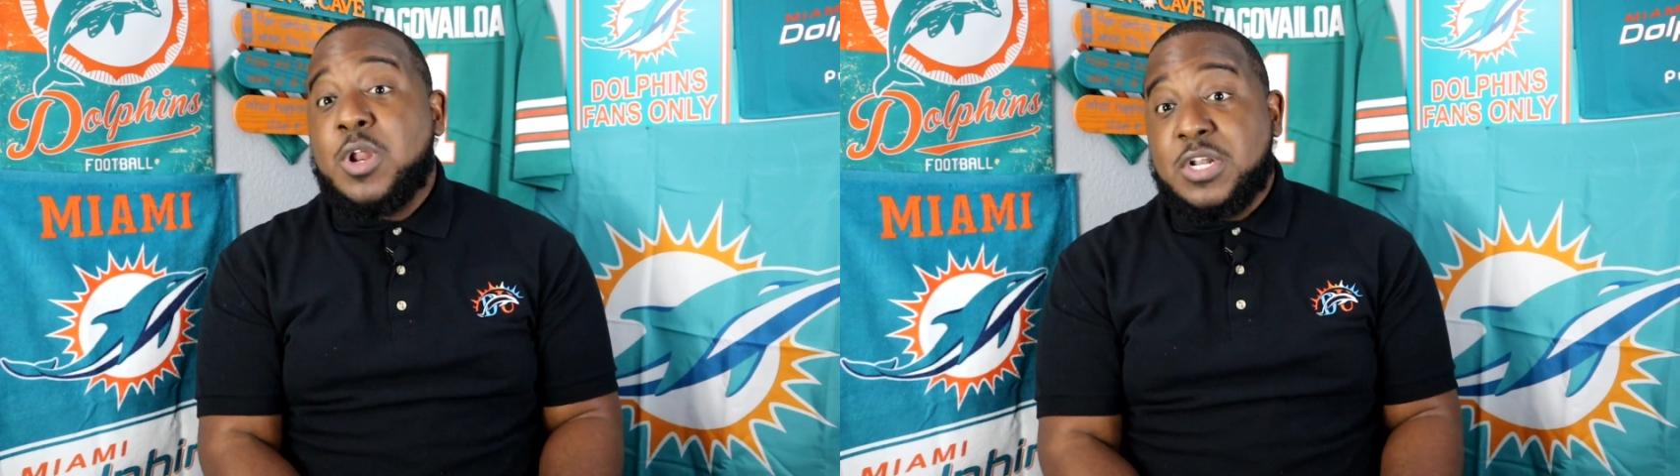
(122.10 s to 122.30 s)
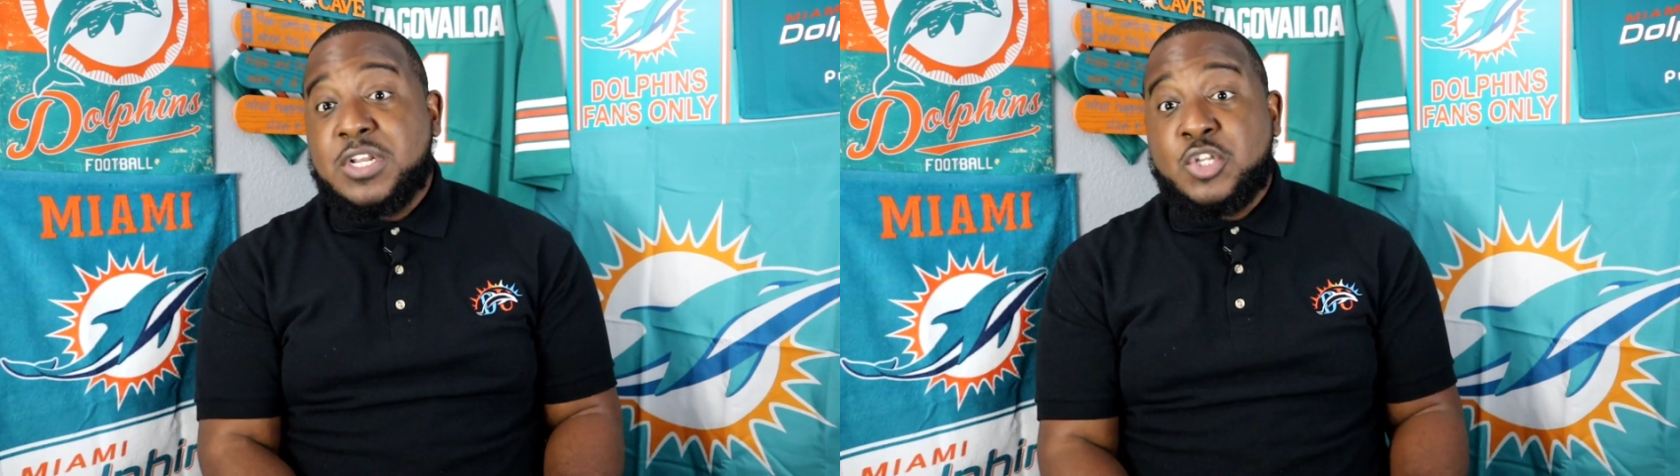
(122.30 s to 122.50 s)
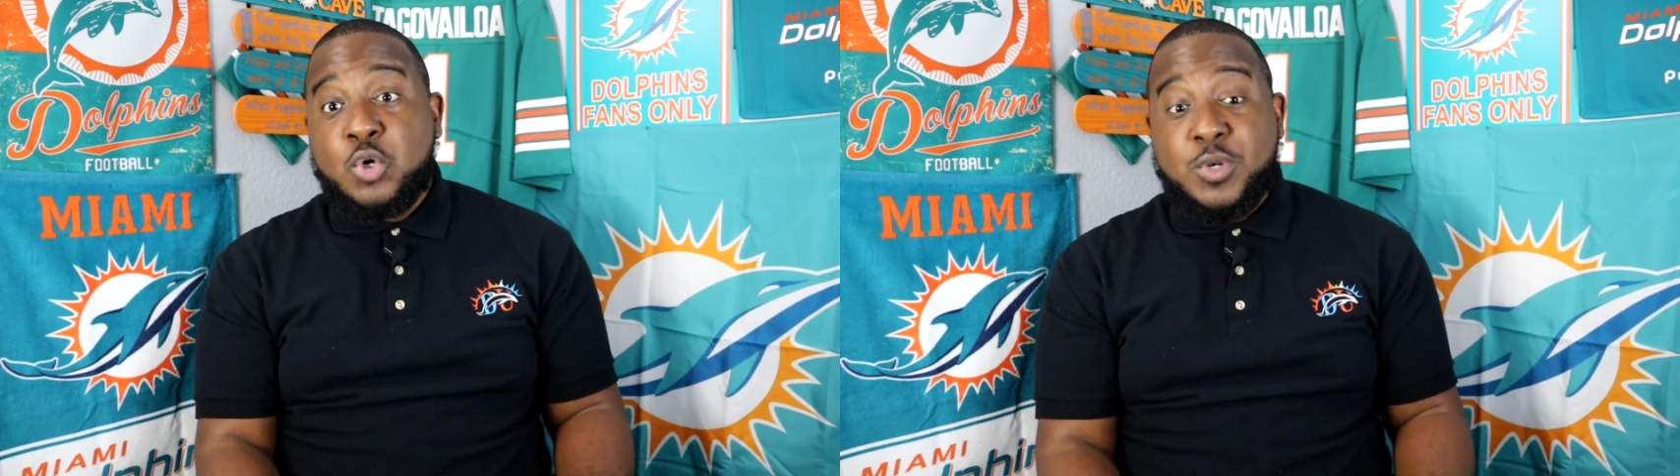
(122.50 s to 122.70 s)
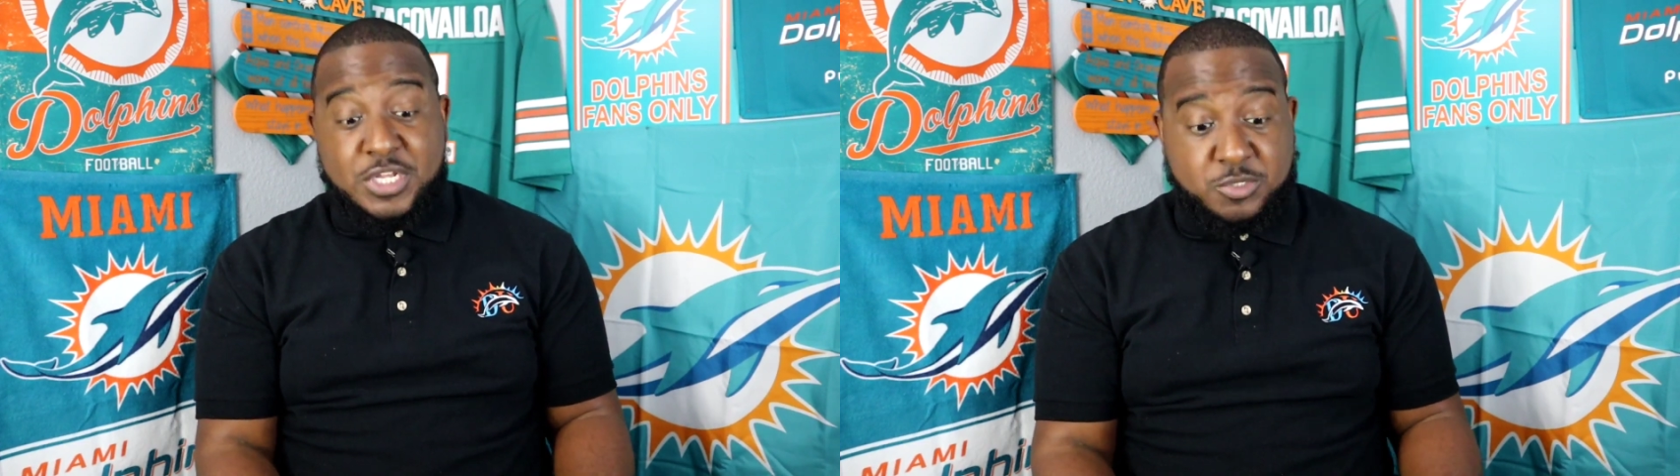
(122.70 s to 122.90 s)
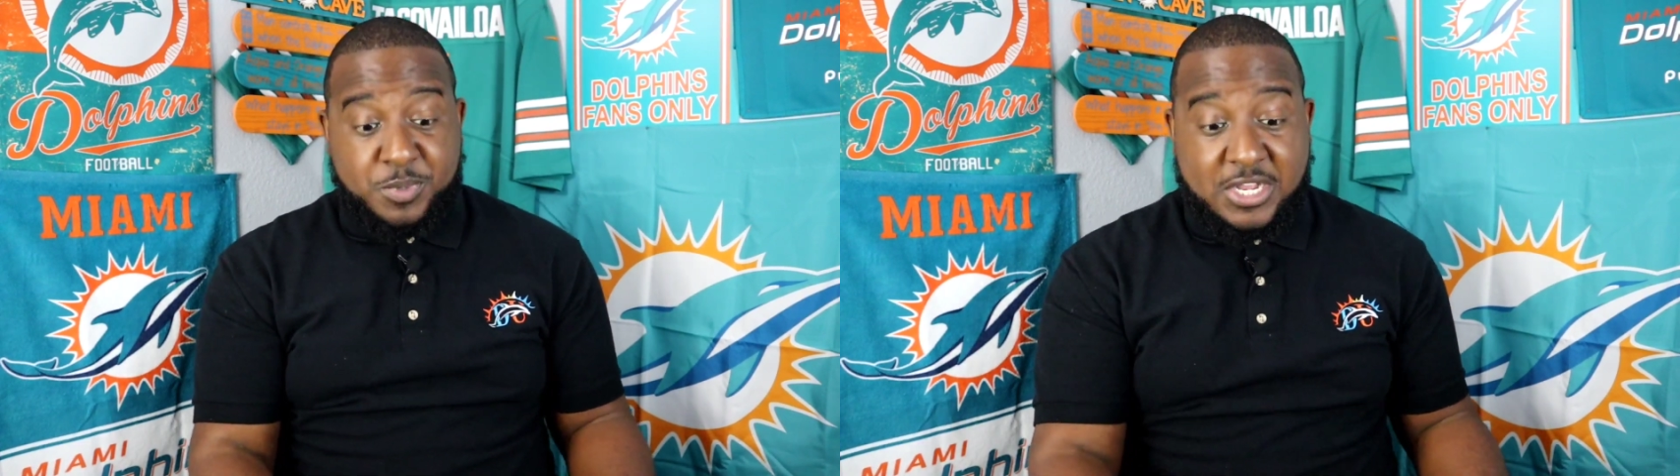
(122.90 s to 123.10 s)
willing to do
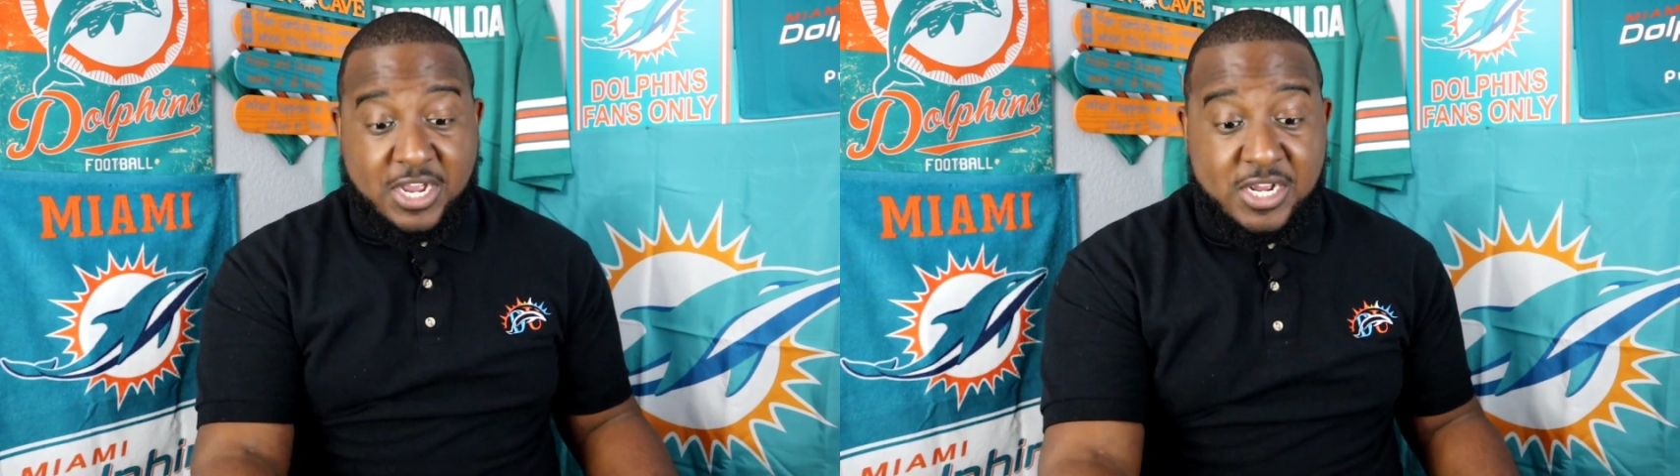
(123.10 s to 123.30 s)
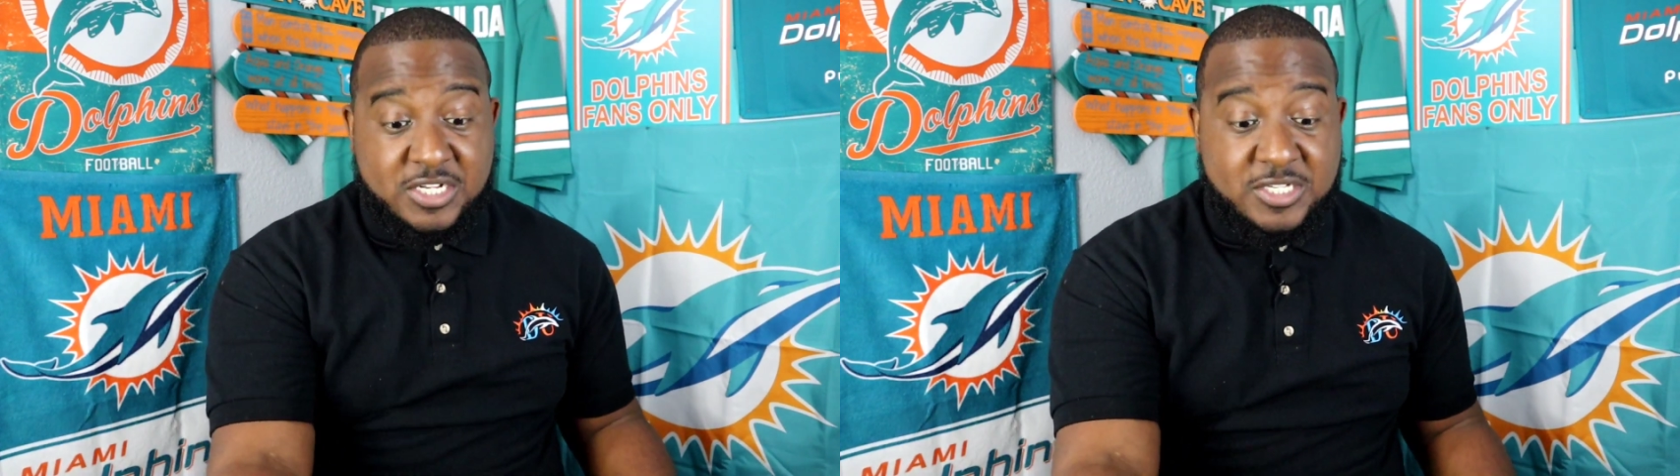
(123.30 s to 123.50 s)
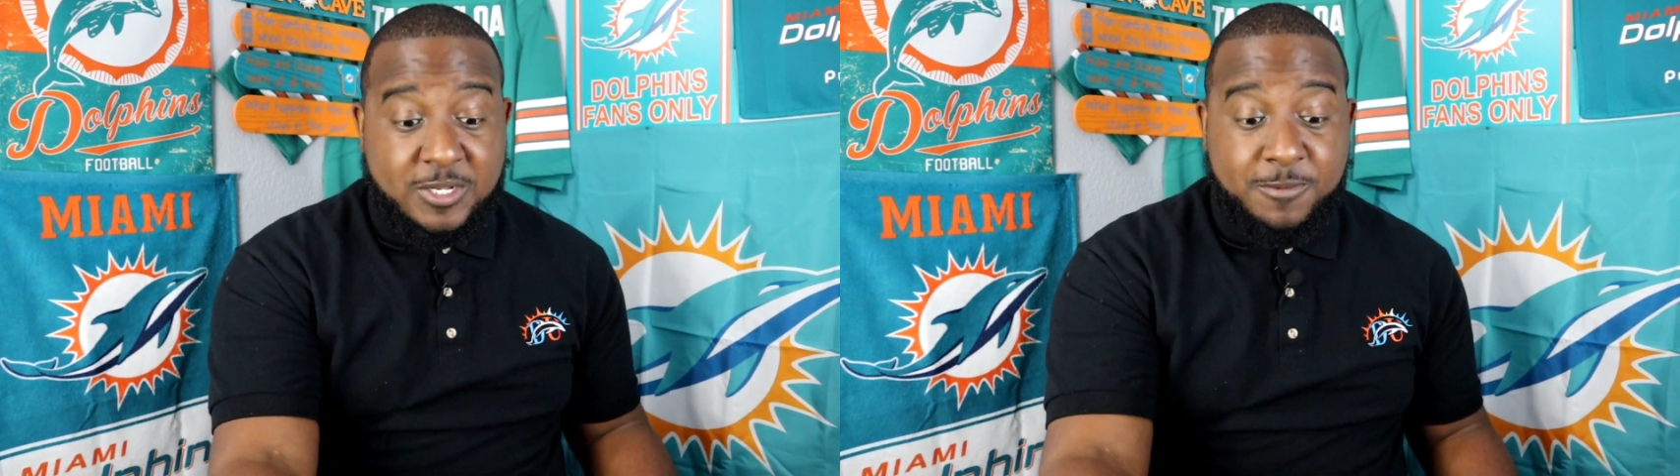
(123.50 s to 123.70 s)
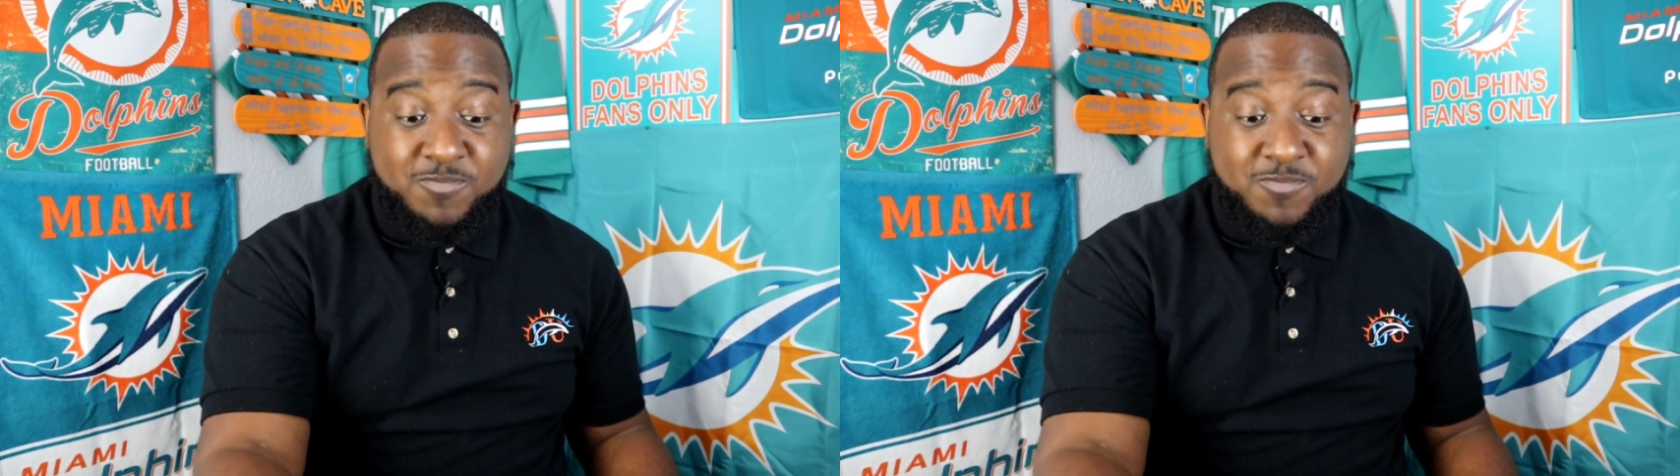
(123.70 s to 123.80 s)
this because